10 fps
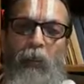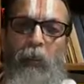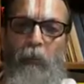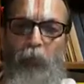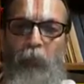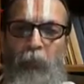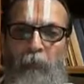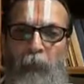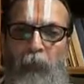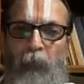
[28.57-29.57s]
I'm sure a
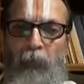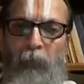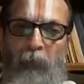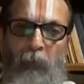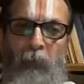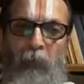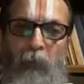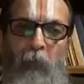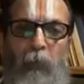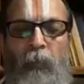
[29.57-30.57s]
flyover circulated
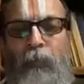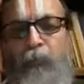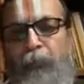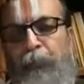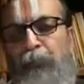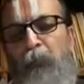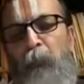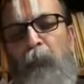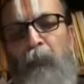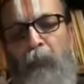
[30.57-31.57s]
online reads
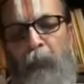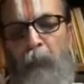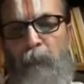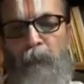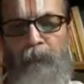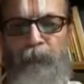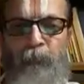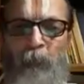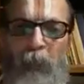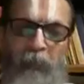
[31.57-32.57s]
my name
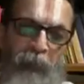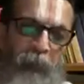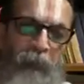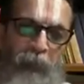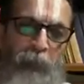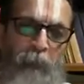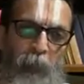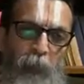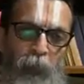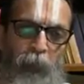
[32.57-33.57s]
and the subject I
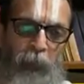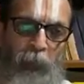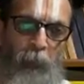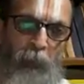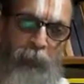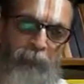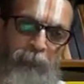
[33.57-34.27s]
propose to deliver.